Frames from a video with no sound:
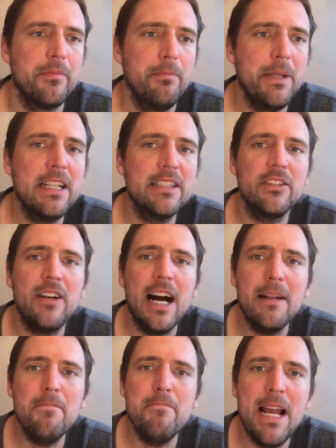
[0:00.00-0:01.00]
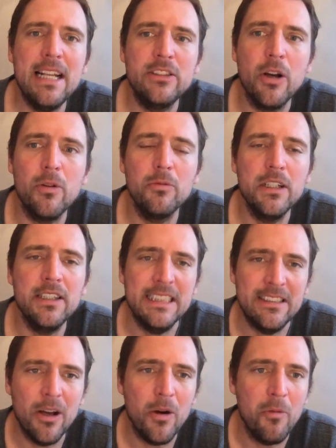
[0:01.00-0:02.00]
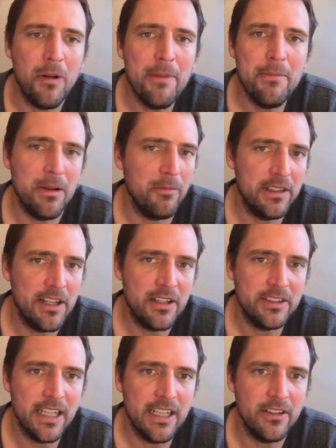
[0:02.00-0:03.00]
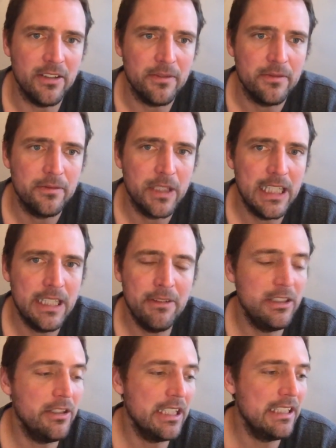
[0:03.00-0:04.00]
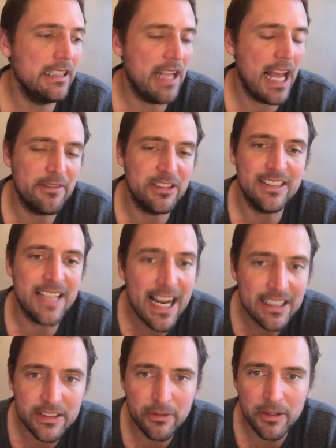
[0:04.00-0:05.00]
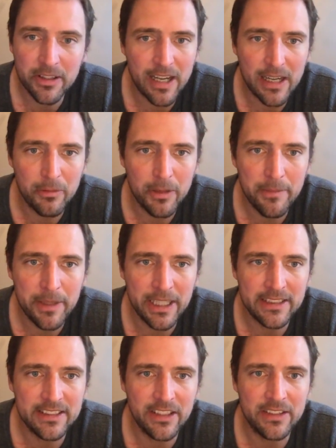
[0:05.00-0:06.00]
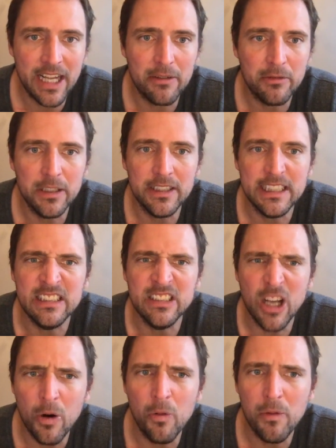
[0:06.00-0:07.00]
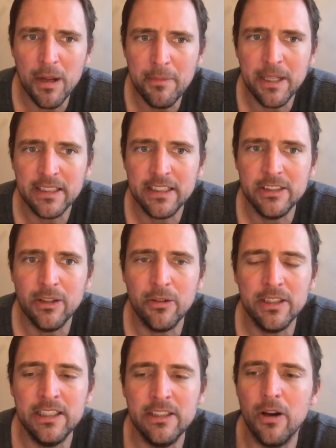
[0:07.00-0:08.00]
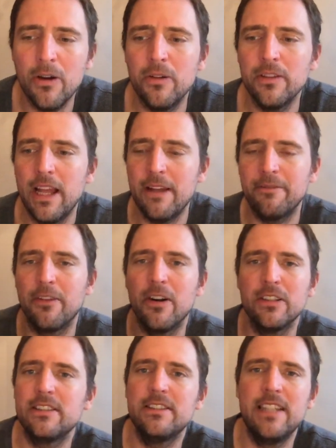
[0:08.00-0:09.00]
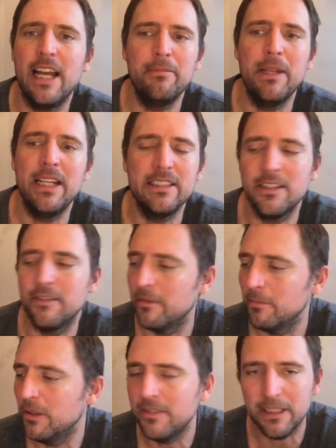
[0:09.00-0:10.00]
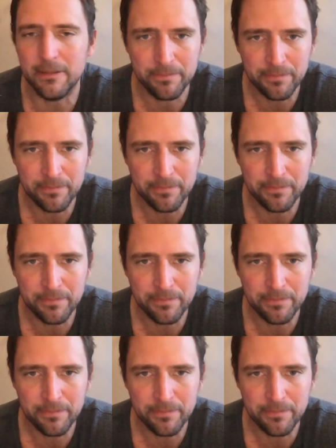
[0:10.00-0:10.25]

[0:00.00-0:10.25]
because a lot of men don't really know women when they're single even you can have sex with a lot of women and still not really know women because you only know that first 10 minutes of a movie